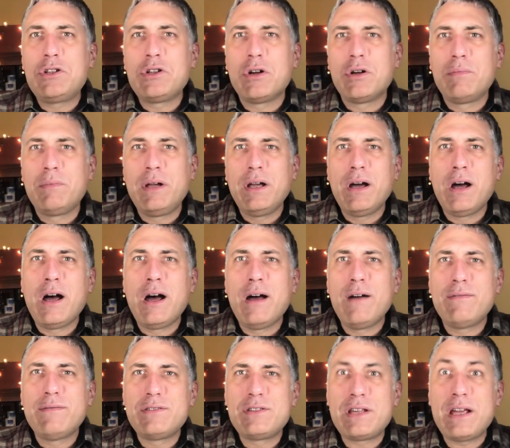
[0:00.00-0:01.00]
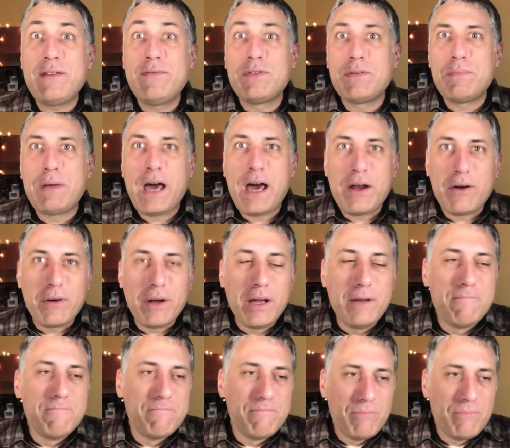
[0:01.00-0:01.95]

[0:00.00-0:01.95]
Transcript: Turn me off. Save the battery.